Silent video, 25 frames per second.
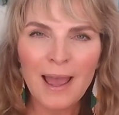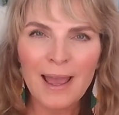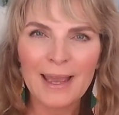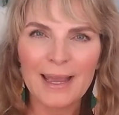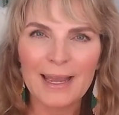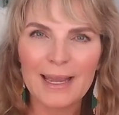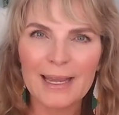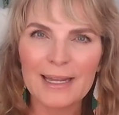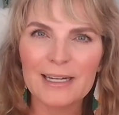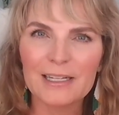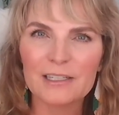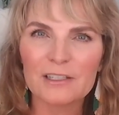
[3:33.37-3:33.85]

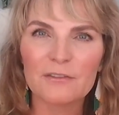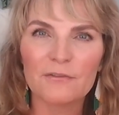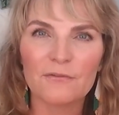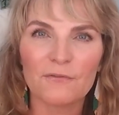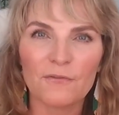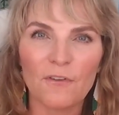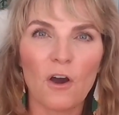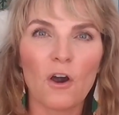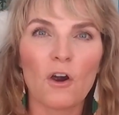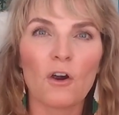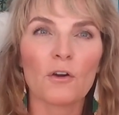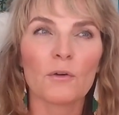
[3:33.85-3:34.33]
it is
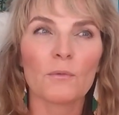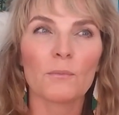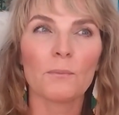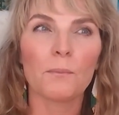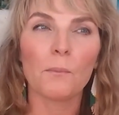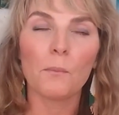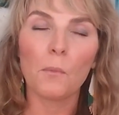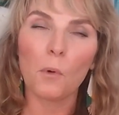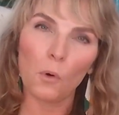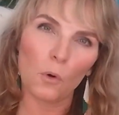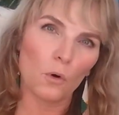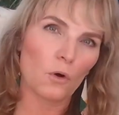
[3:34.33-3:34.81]
far
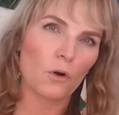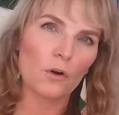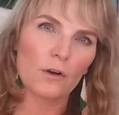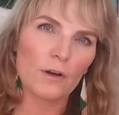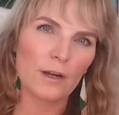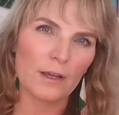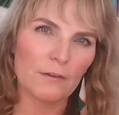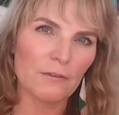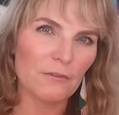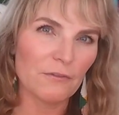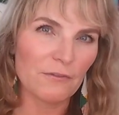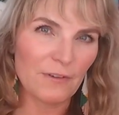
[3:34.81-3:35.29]
more
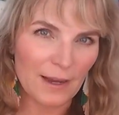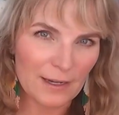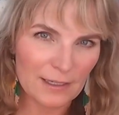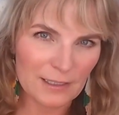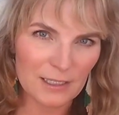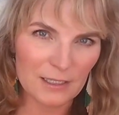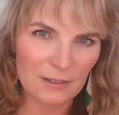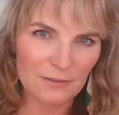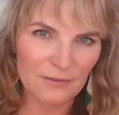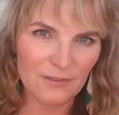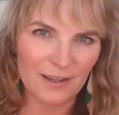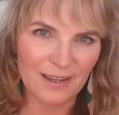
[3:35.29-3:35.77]

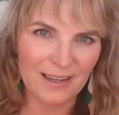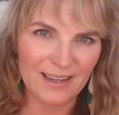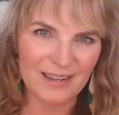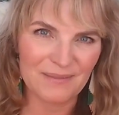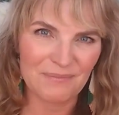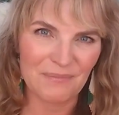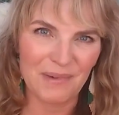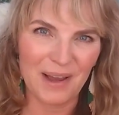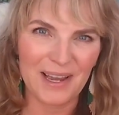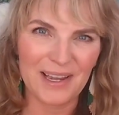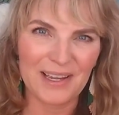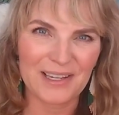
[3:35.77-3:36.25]
effective, in
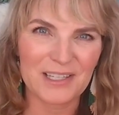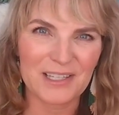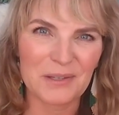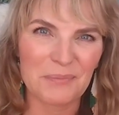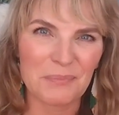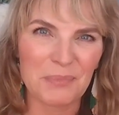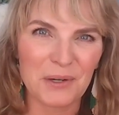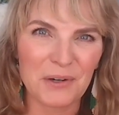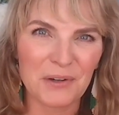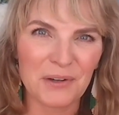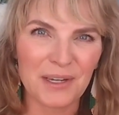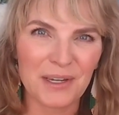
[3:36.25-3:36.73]
my
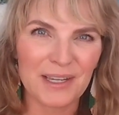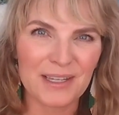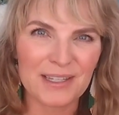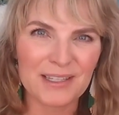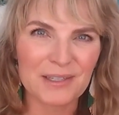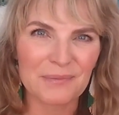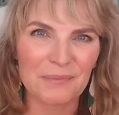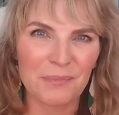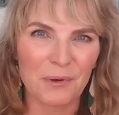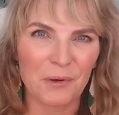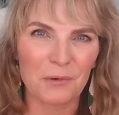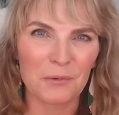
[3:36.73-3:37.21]
experience,
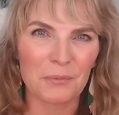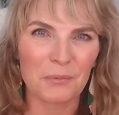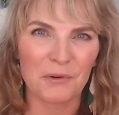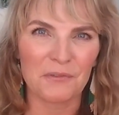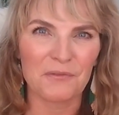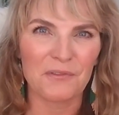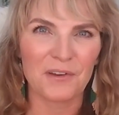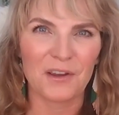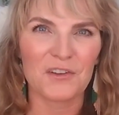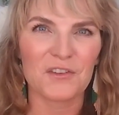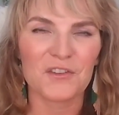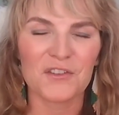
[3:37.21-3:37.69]
both
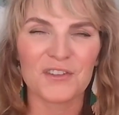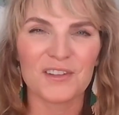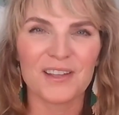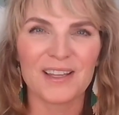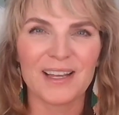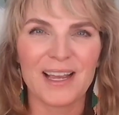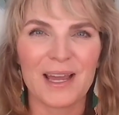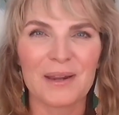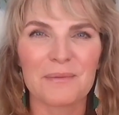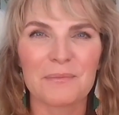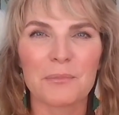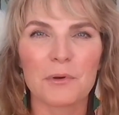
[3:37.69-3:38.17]
professionally
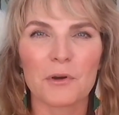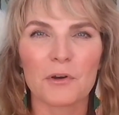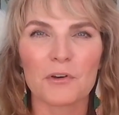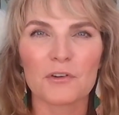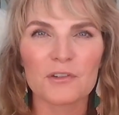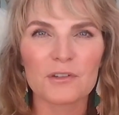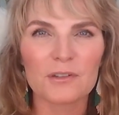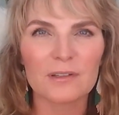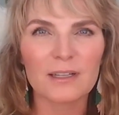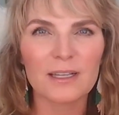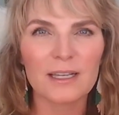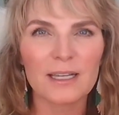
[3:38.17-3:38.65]
and
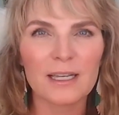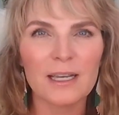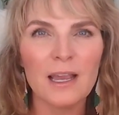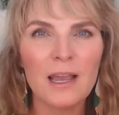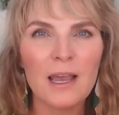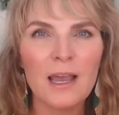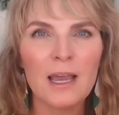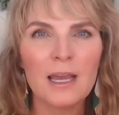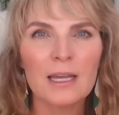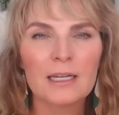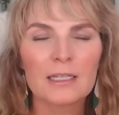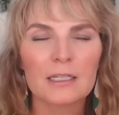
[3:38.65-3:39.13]
personally,
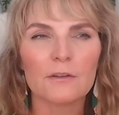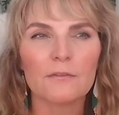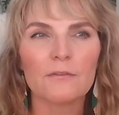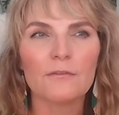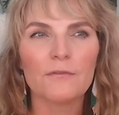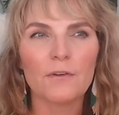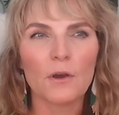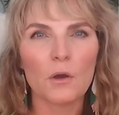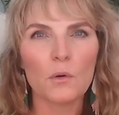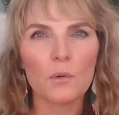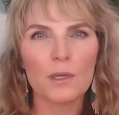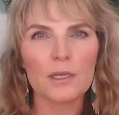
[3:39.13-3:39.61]
to
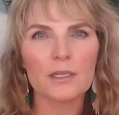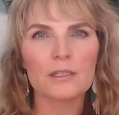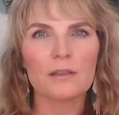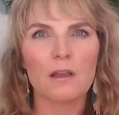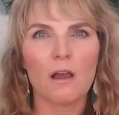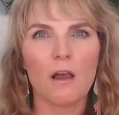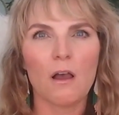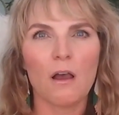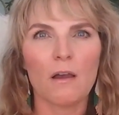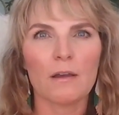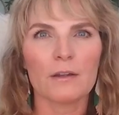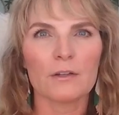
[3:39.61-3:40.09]
focus
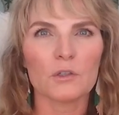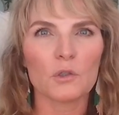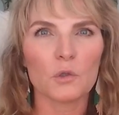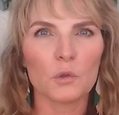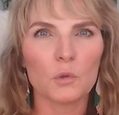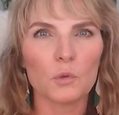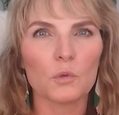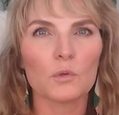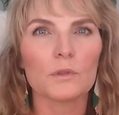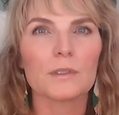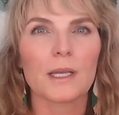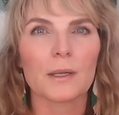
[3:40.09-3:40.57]
on
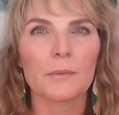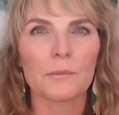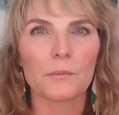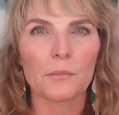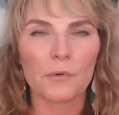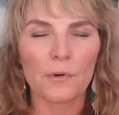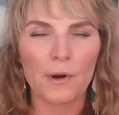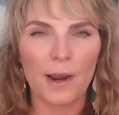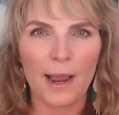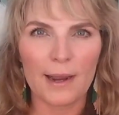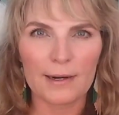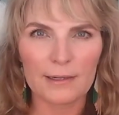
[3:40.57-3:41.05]
tools and
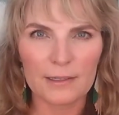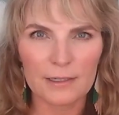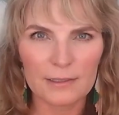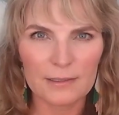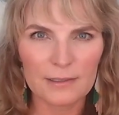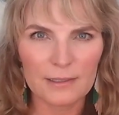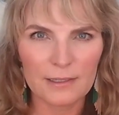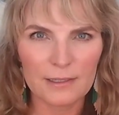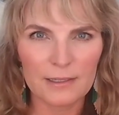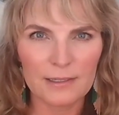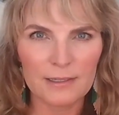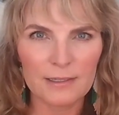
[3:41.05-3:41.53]

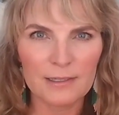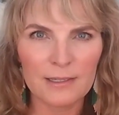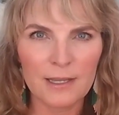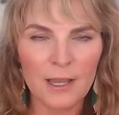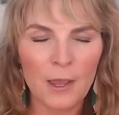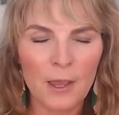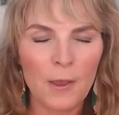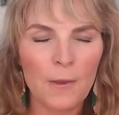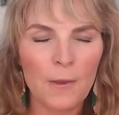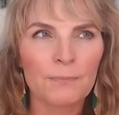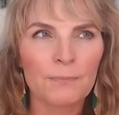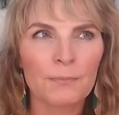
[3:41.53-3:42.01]
practices
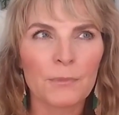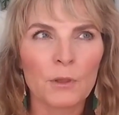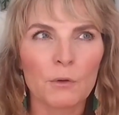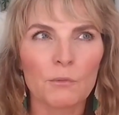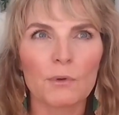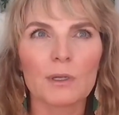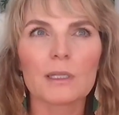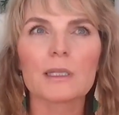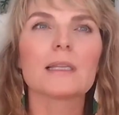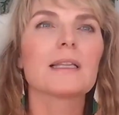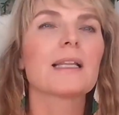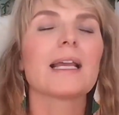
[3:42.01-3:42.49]

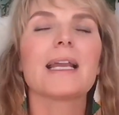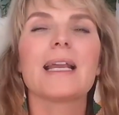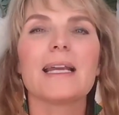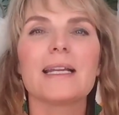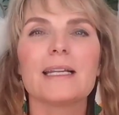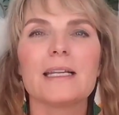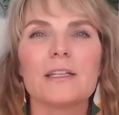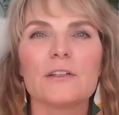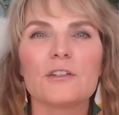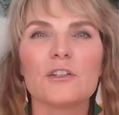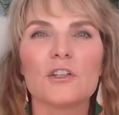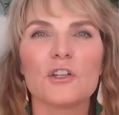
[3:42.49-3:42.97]

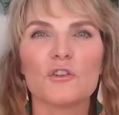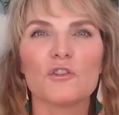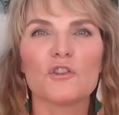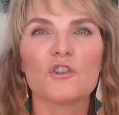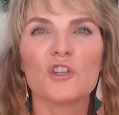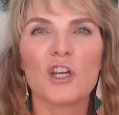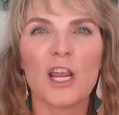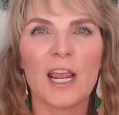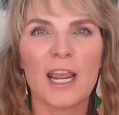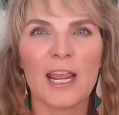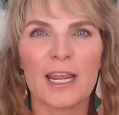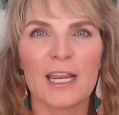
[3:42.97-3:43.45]
related to
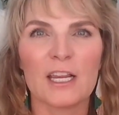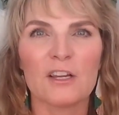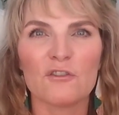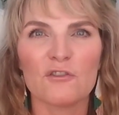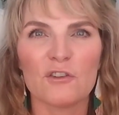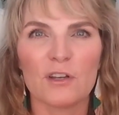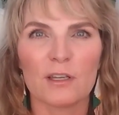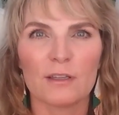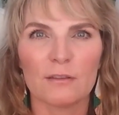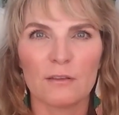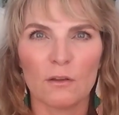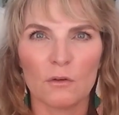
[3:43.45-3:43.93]

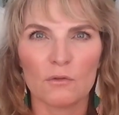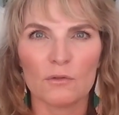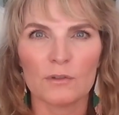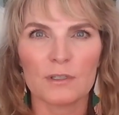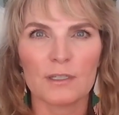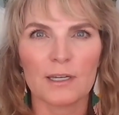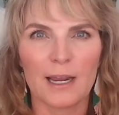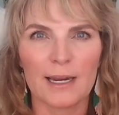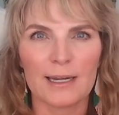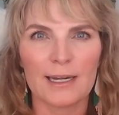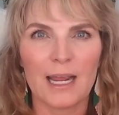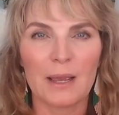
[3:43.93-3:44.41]
changing those
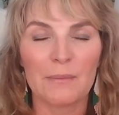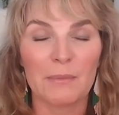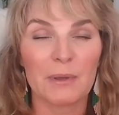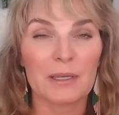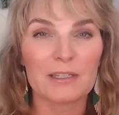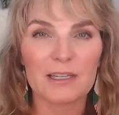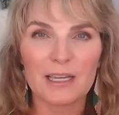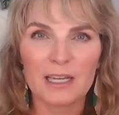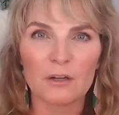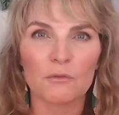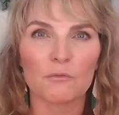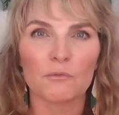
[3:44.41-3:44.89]
dynamics
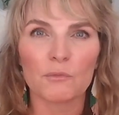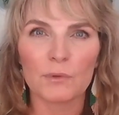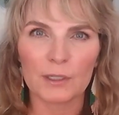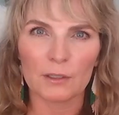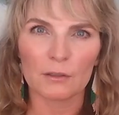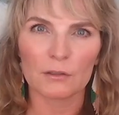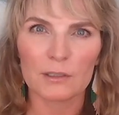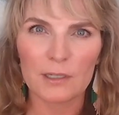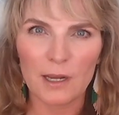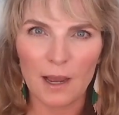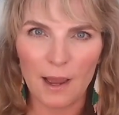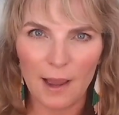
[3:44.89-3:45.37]
in real
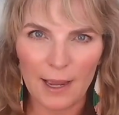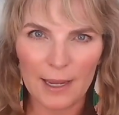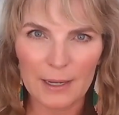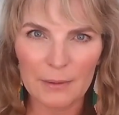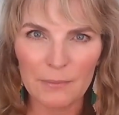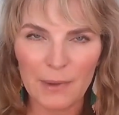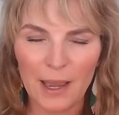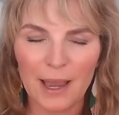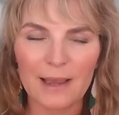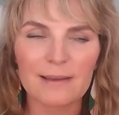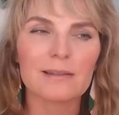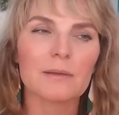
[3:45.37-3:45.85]

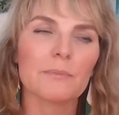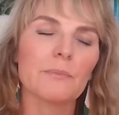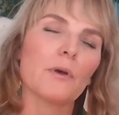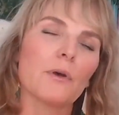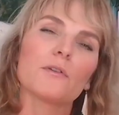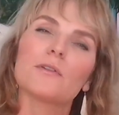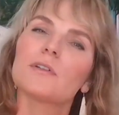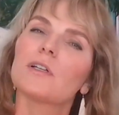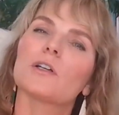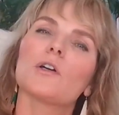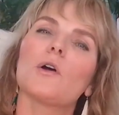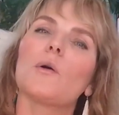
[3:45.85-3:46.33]
time, as
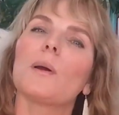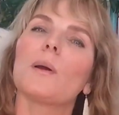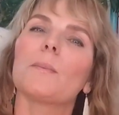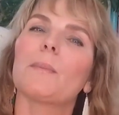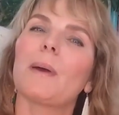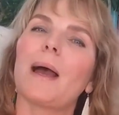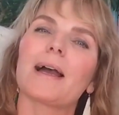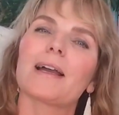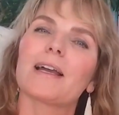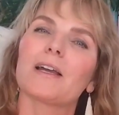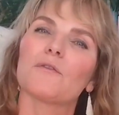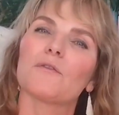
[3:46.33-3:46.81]
opposed to going
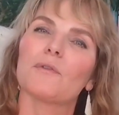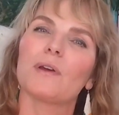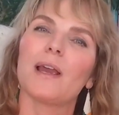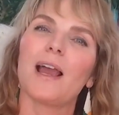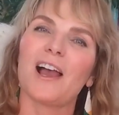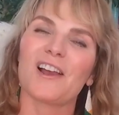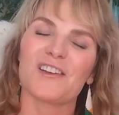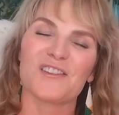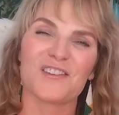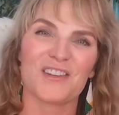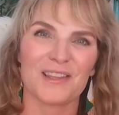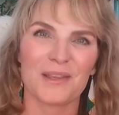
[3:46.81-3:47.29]
back and
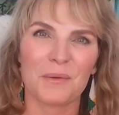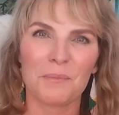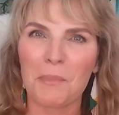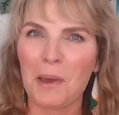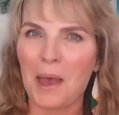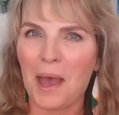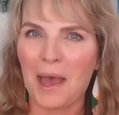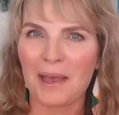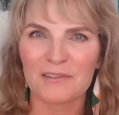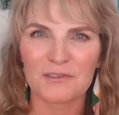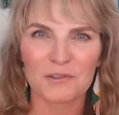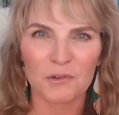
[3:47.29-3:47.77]
rehashing the
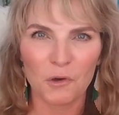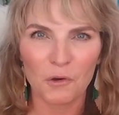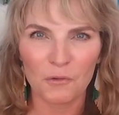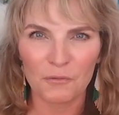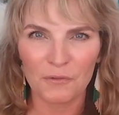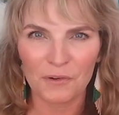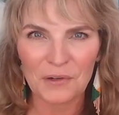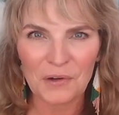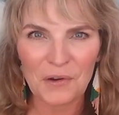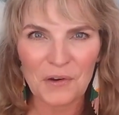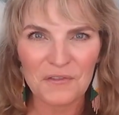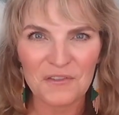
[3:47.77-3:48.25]
past over
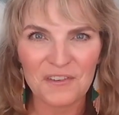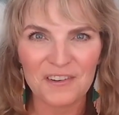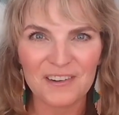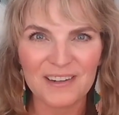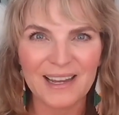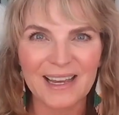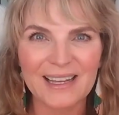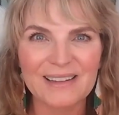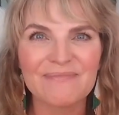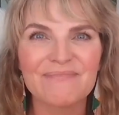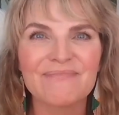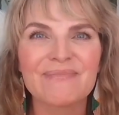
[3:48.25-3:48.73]
and over
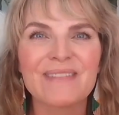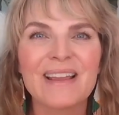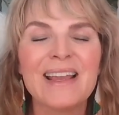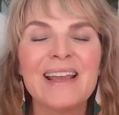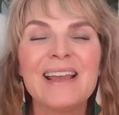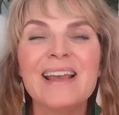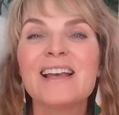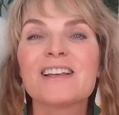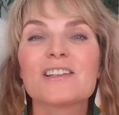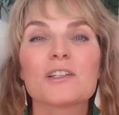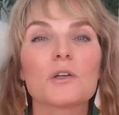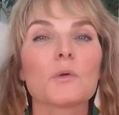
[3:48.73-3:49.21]
again.
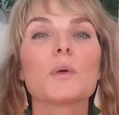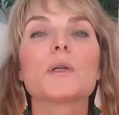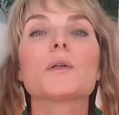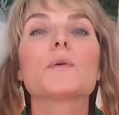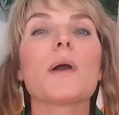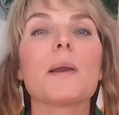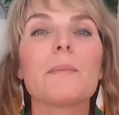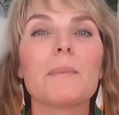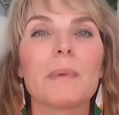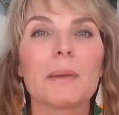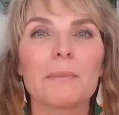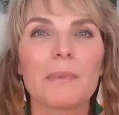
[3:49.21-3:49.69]
So what do
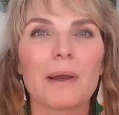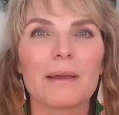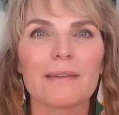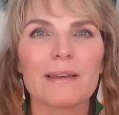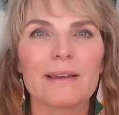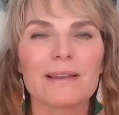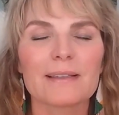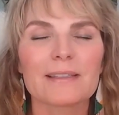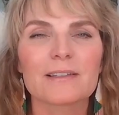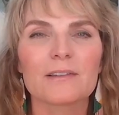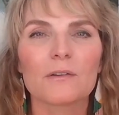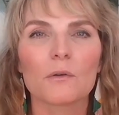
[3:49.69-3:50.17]
I mean by
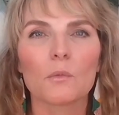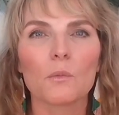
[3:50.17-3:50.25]
this?